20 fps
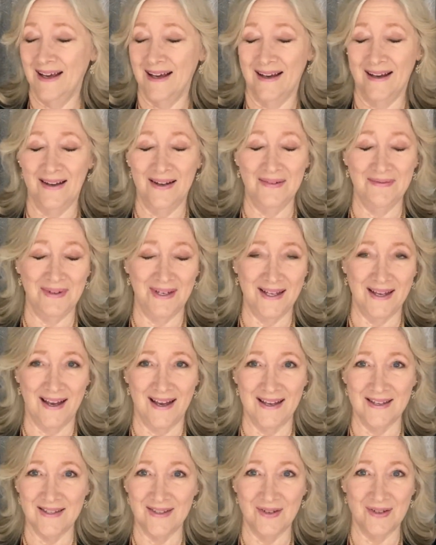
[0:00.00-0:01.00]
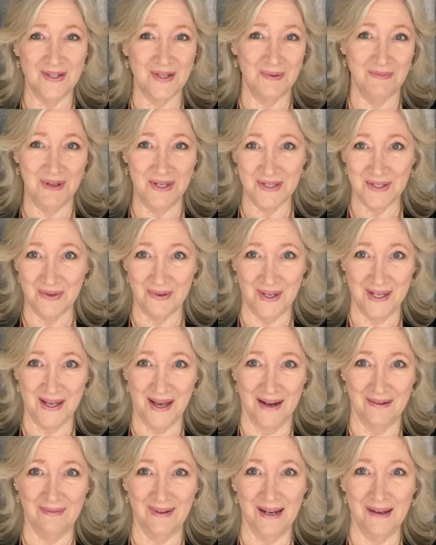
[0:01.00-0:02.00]
Oh my gosh, there's so much going
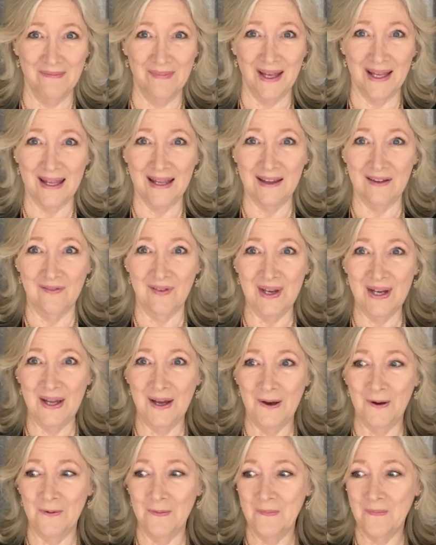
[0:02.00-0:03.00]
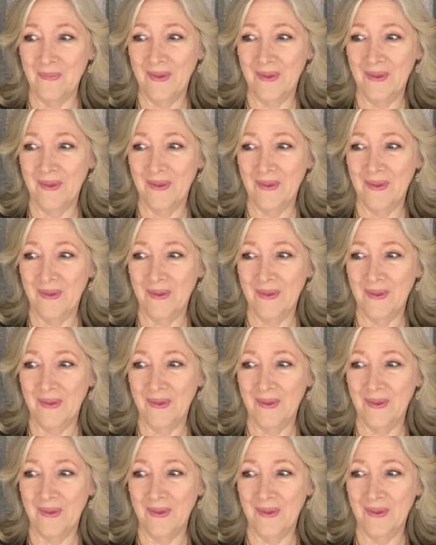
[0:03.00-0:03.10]
on when I'm making a video.